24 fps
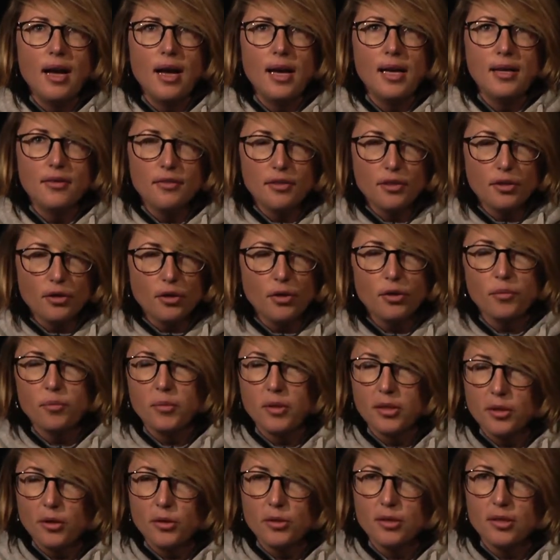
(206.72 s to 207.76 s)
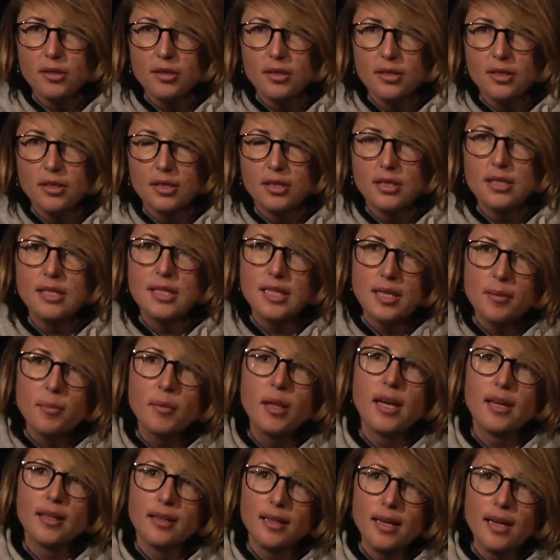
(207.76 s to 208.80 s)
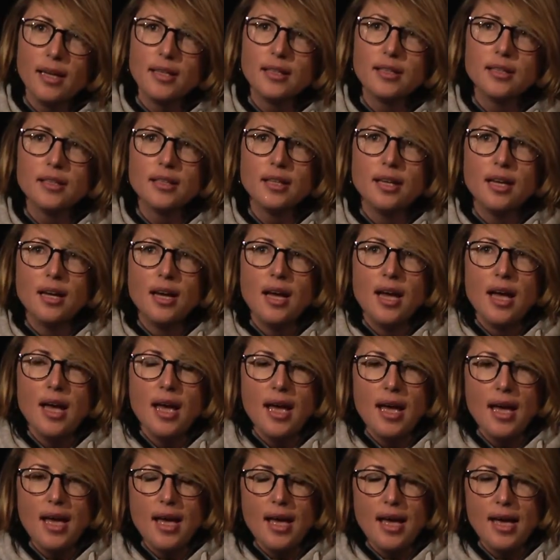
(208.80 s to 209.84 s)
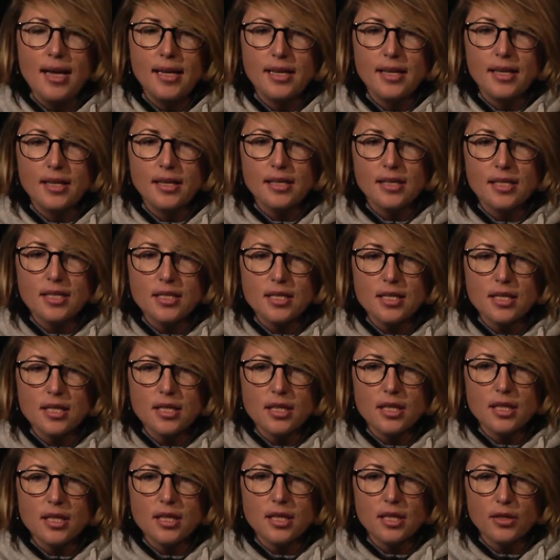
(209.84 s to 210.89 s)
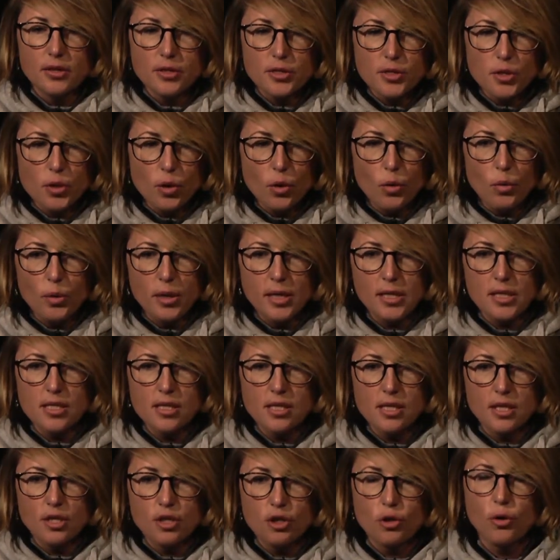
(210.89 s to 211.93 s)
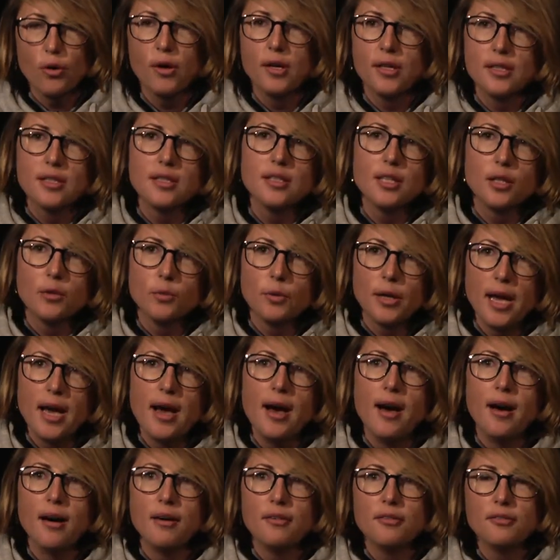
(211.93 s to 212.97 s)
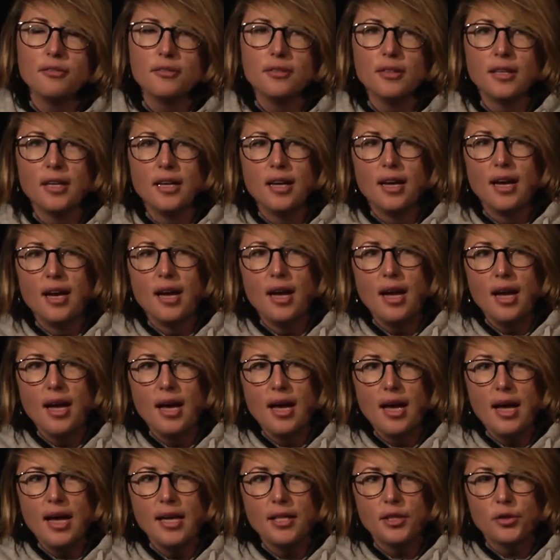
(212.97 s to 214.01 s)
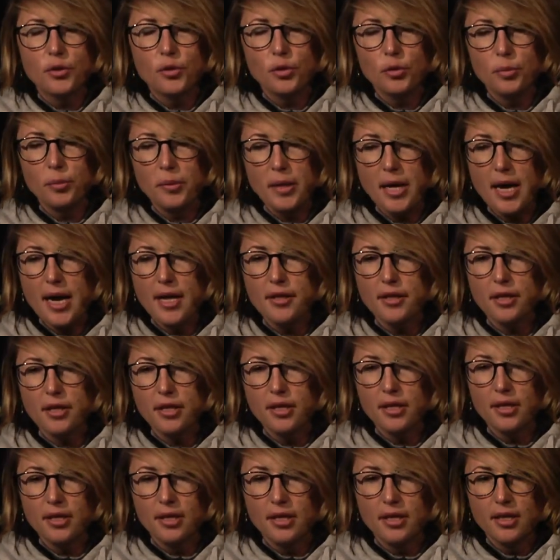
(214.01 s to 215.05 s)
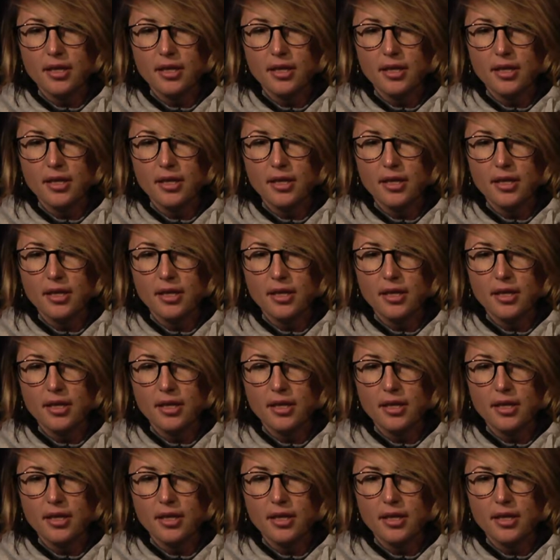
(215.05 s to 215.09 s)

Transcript: even though it may not seem like that. And there is always a choice that we have. It could be either